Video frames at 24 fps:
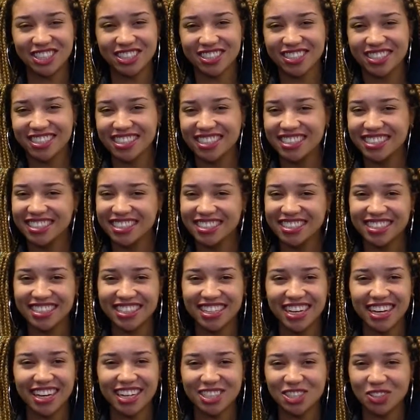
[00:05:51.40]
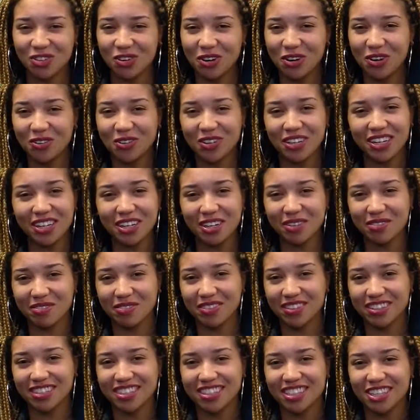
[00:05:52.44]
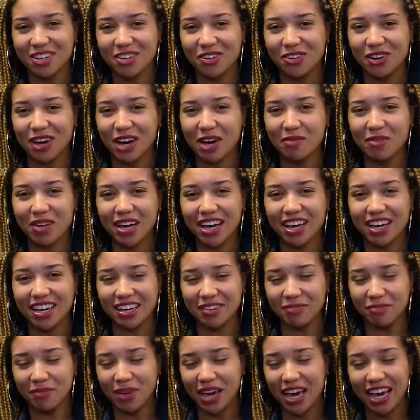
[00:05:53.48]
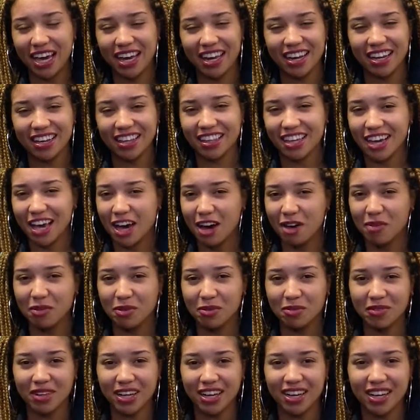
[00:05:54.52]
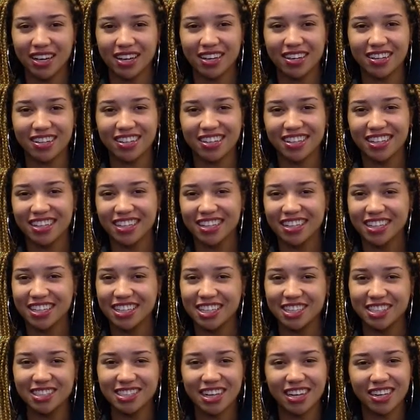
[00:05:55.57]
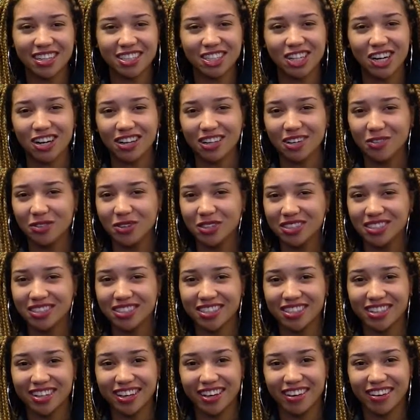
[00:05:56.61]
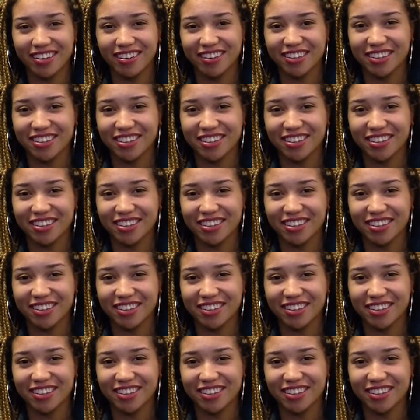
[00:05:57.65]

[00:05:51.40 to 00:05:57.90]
T.I.'s grown up, so I'm not mad at the album. Like, he's like a Charlie Wilson